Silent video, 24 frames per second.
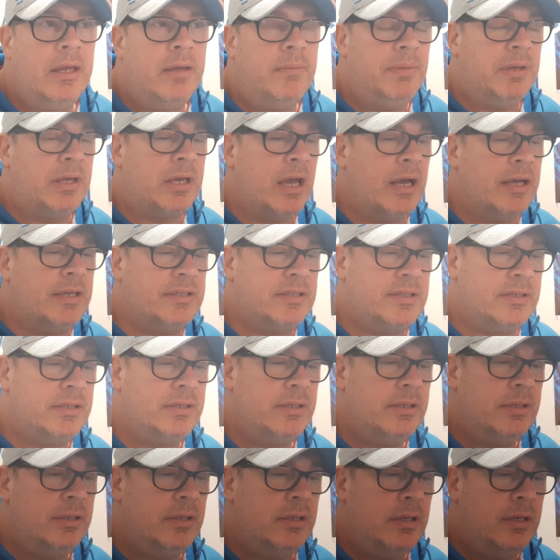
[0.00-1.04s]
because
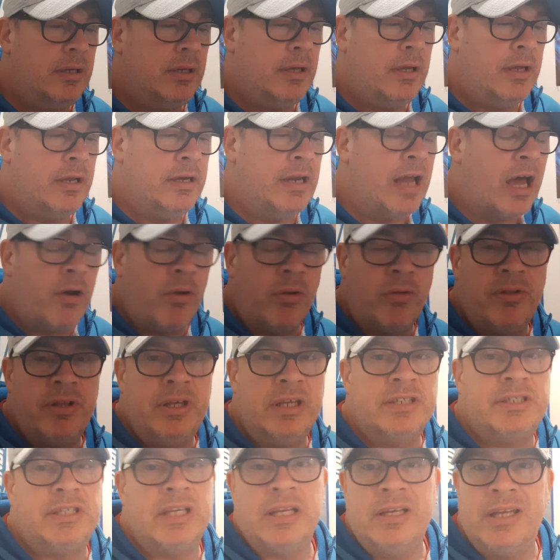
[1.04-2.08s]
not only
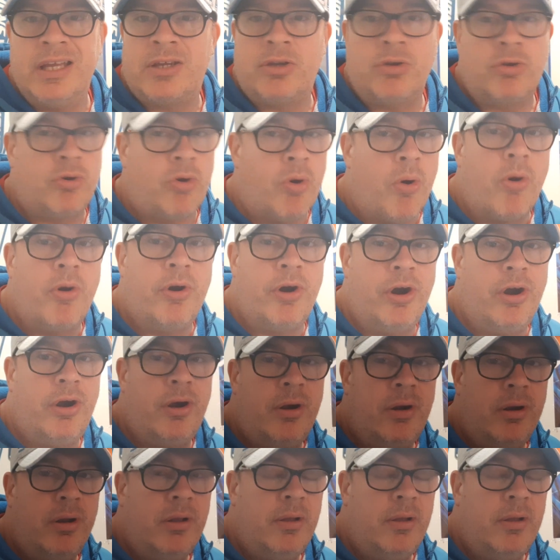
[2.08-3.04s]
is he a nickel corner,